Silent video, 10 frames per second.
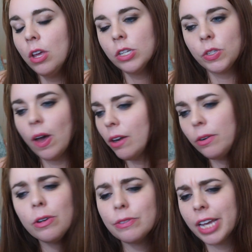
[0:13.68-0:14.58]
So I don't
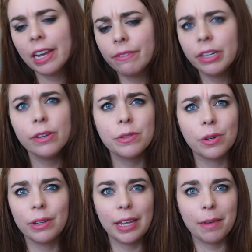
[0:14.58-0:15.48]
know if tag videos
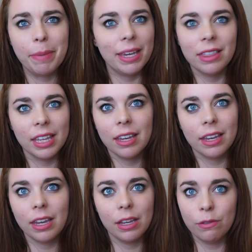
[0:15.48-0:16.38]
are like a big thing
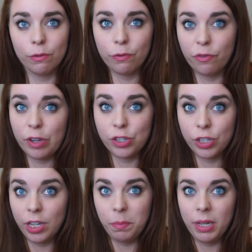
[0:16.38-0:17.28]
in fish
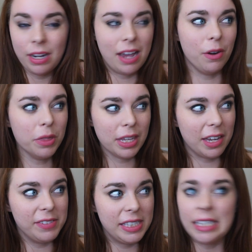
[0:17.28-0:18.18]
keeping. I don't think
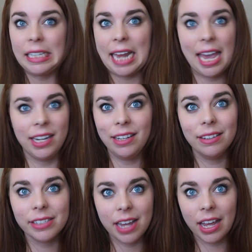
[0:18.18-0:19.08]
I've seen
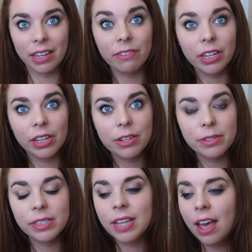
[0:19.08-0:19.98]
any tag
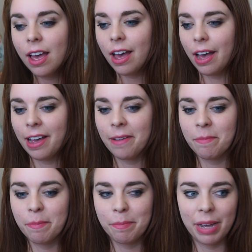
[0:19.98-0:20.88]
videos,
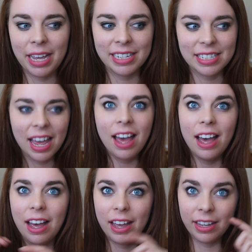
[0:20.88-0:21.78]
but
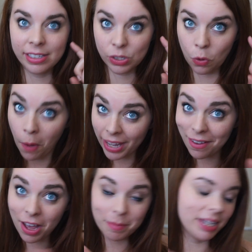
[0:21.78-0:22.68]
it's quite
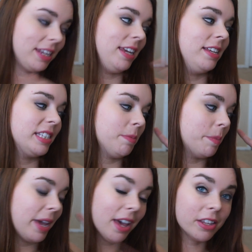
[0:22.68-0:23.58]
common in some of
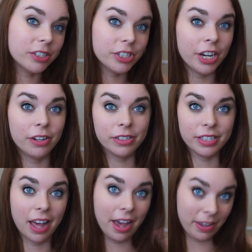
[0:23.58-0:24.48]
my other channels
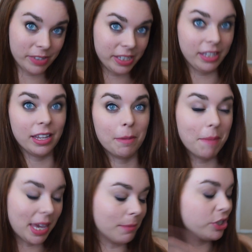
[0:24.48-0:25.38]
that I have seen, like
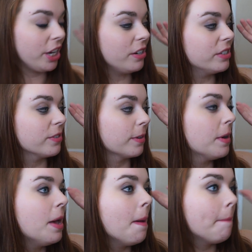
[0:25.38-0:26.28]
makeup channels or
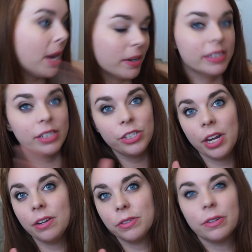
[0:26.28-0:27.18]
parenting
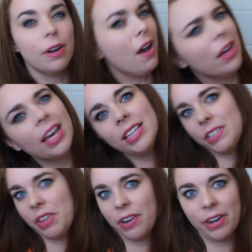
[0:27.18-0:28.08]
channels or all kinds
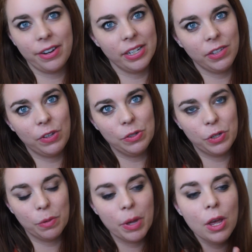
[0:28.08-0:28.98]
of other areas of
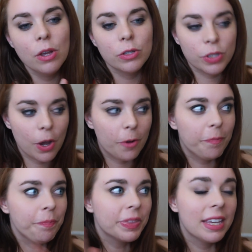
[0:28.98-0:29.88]
YouTube. So
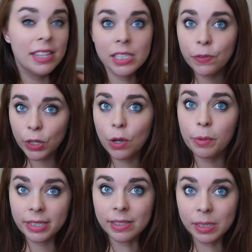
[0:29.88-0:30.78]
this video
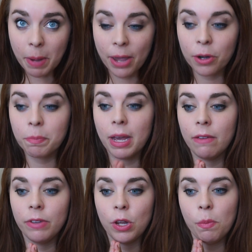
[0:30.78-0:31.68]
was inspired by
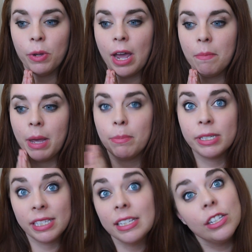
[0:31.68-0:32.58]
a video put out by
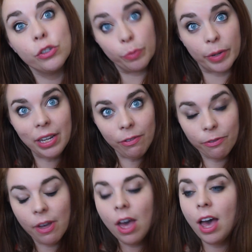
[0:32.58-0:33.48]
Prestige
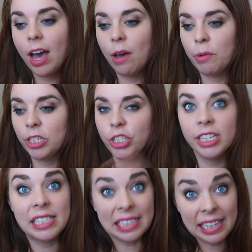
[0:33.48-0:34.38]
Reef, which
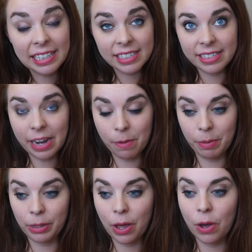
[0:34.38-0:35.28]
is linked down
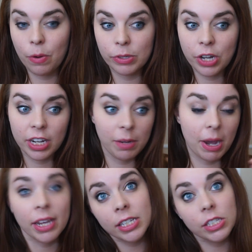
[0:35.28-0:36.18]
below, talking
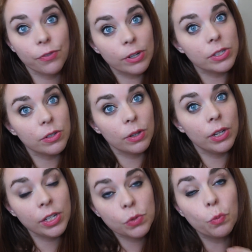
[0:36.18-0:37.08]
about his
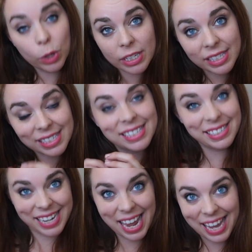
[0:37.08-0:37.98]
worst
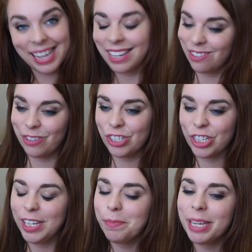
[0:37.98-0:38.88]
day in fish
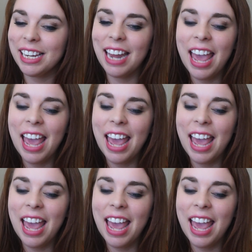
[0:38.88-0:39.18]
keeping.